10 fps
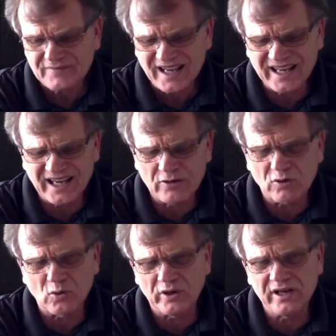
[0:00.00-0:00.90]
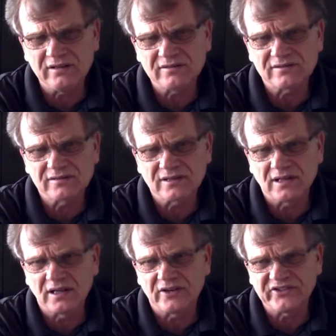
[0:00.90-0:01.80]
And the recording
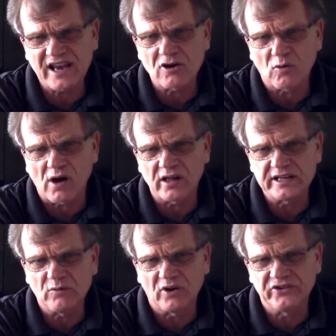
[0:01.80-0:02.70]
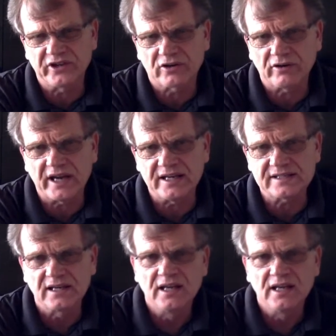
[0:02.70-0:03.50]
sound quality wasn't the greatest,